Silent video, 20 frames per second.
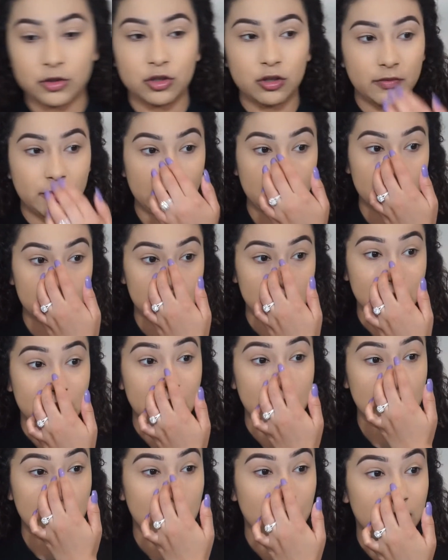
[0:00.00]
sure if you can
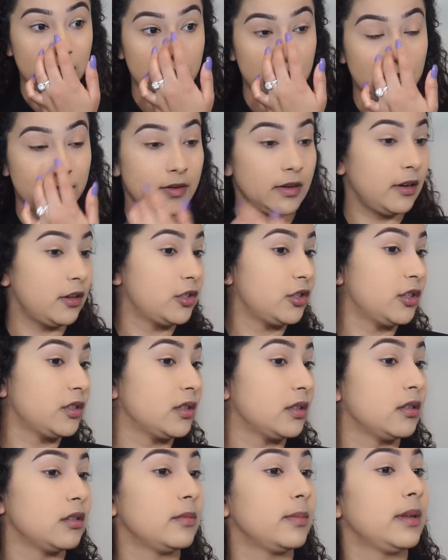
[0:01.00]
see how the foundation is a
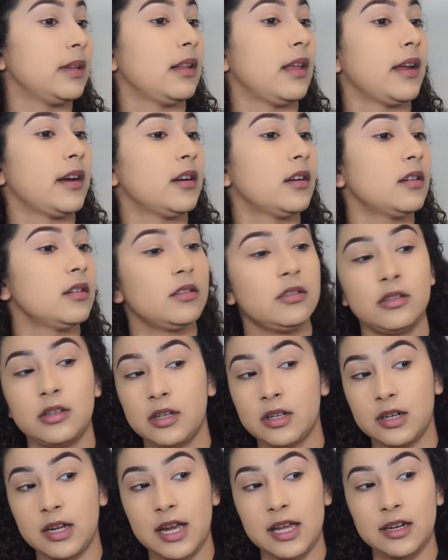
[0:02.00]
little bit lighter. You
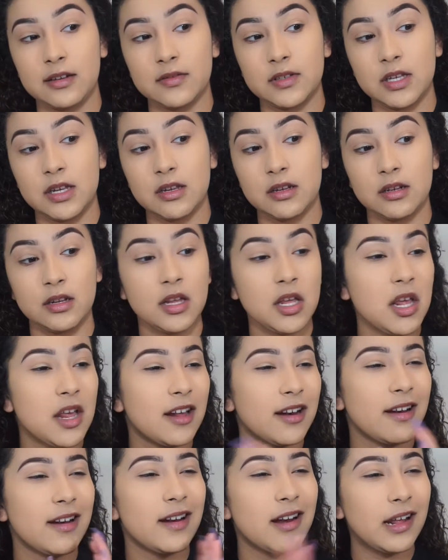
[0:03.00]
can kind of see
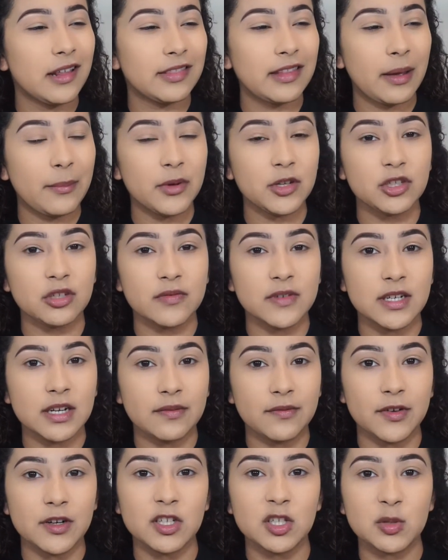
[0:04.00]
not that much of a
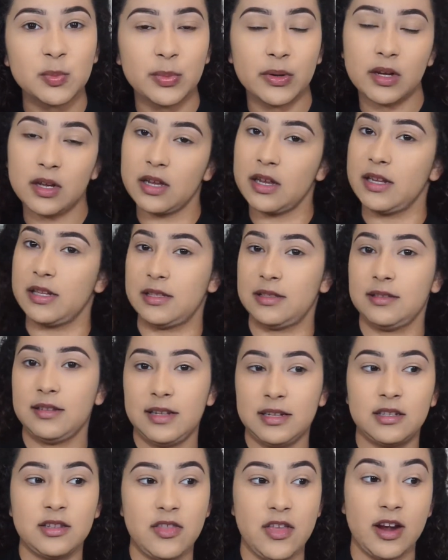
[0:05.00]
difference, but it's
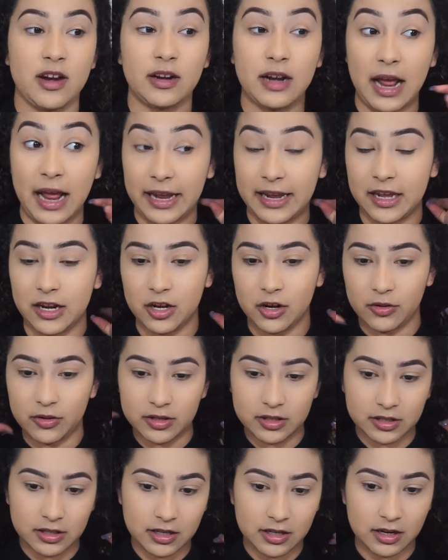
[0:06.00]
there and I can
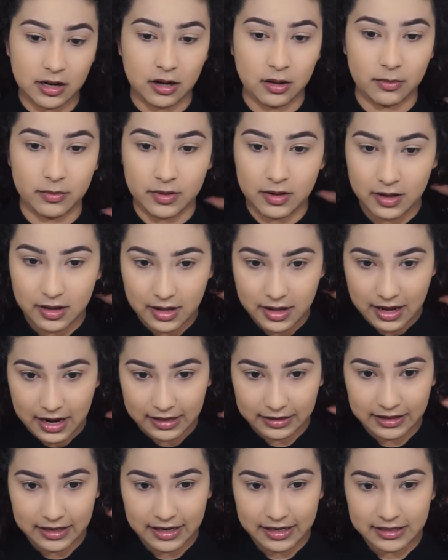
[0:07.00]
notice it. I
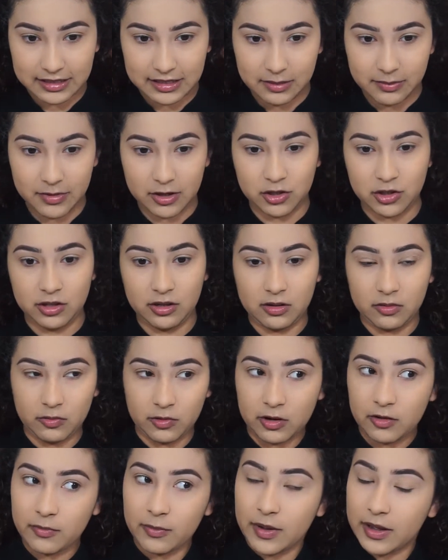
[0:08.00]
think I did mention in one
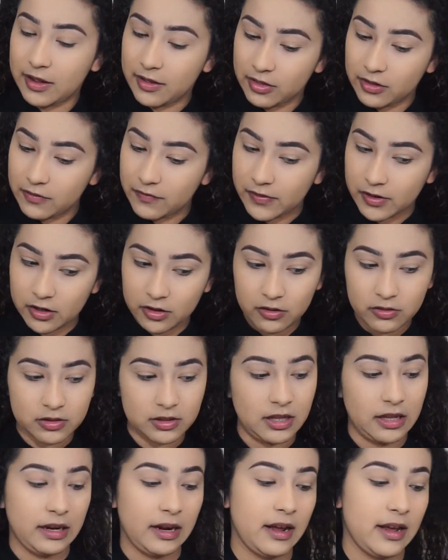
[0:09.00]
of my other videos
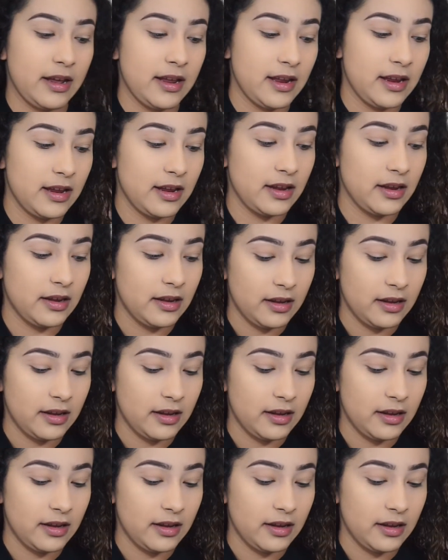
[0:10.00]
that I